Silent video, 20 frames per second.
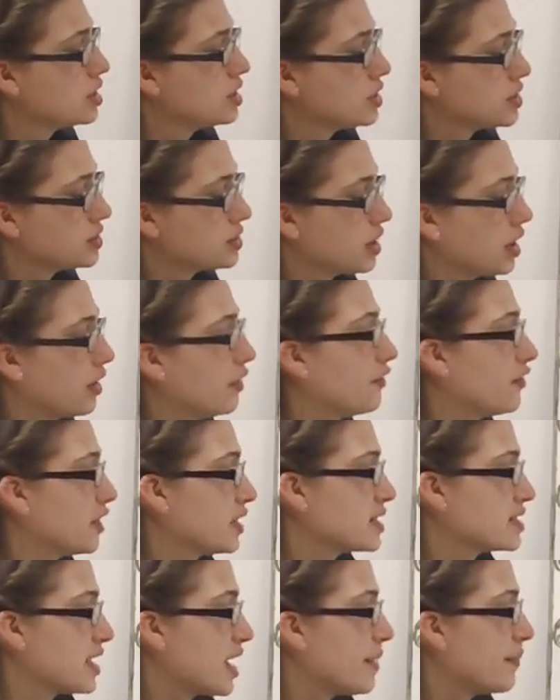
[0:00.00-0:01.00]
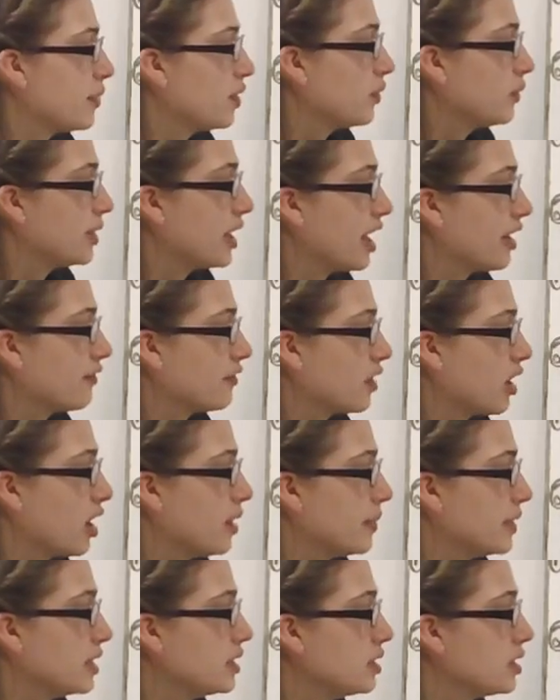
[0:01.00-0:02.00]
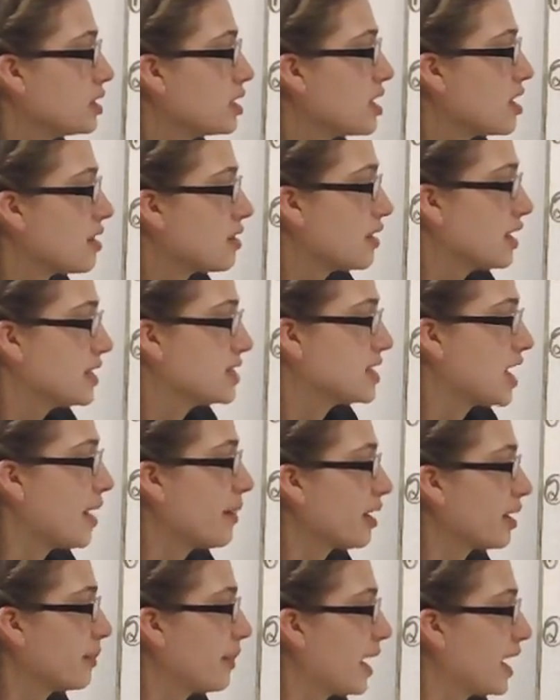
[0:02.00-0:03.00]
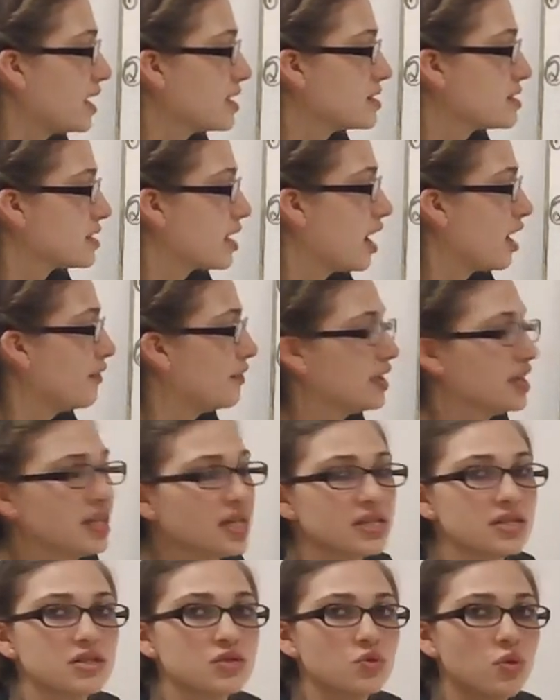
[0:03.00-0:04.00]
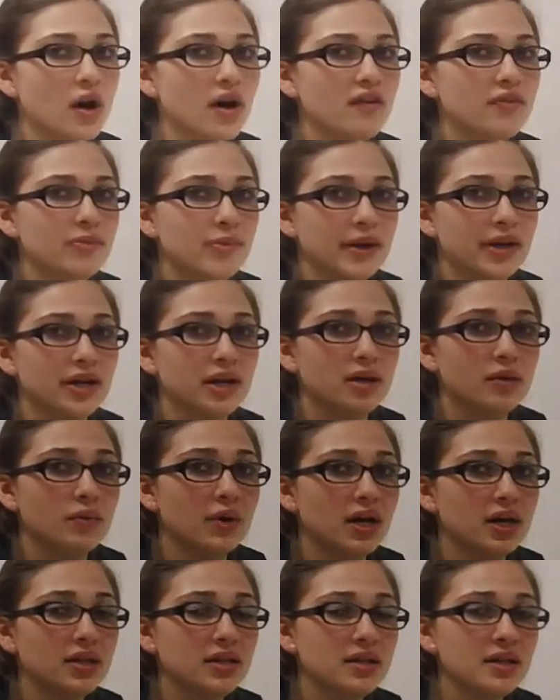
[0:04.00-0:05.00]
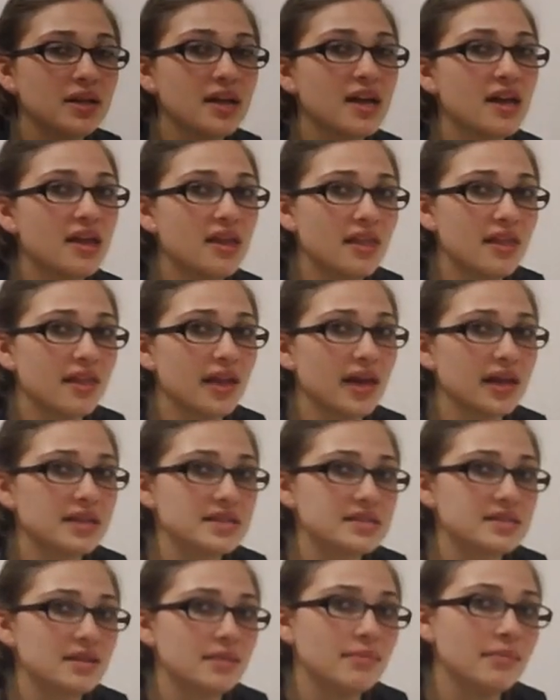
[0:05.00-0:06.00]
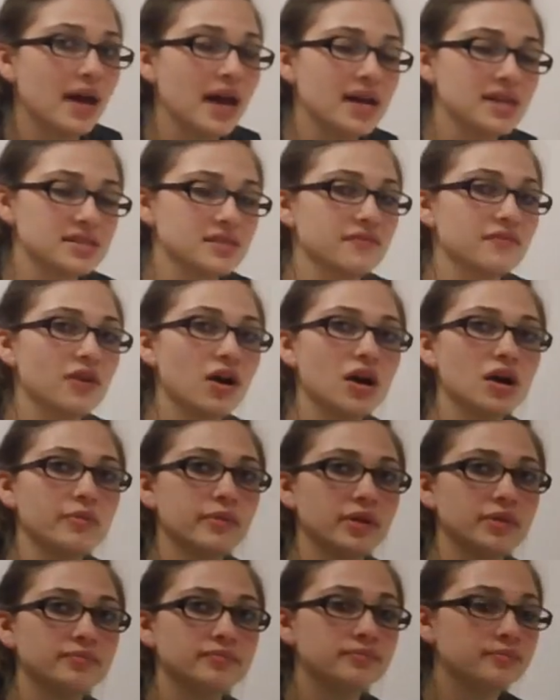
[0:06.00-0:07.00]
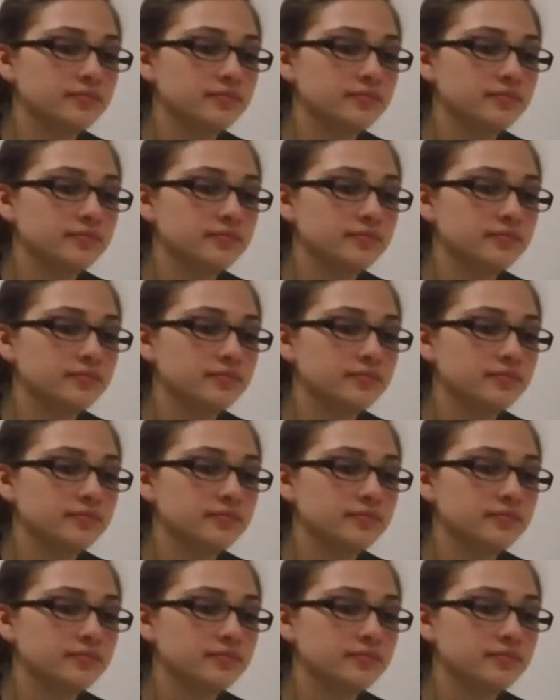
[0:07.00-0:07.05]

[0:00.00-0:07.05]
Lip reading: So for example, we have carbon. The atomic mass of it is 12.01. That is the mass of carbon.